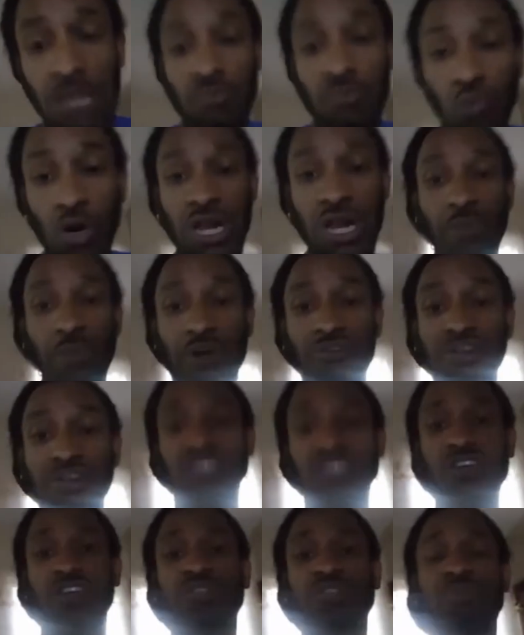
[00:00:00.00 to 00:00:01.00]
Only for
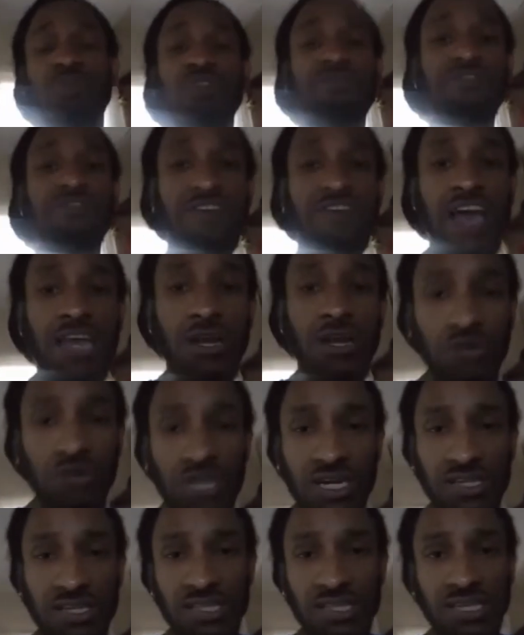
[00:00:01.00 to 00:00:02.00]
research, me to find out
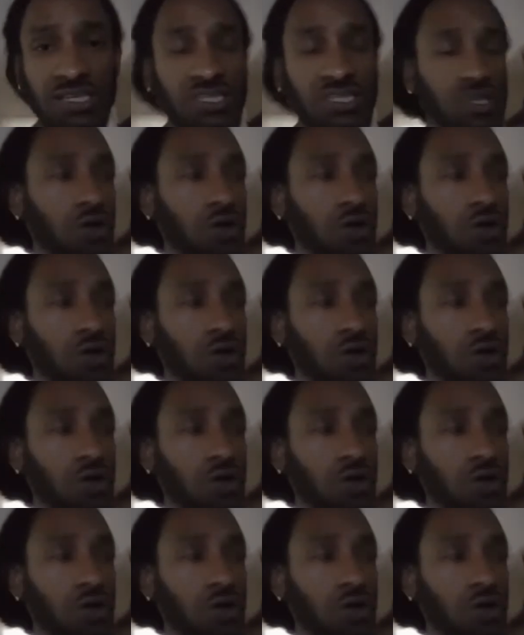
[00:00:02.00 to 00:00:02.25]
these things.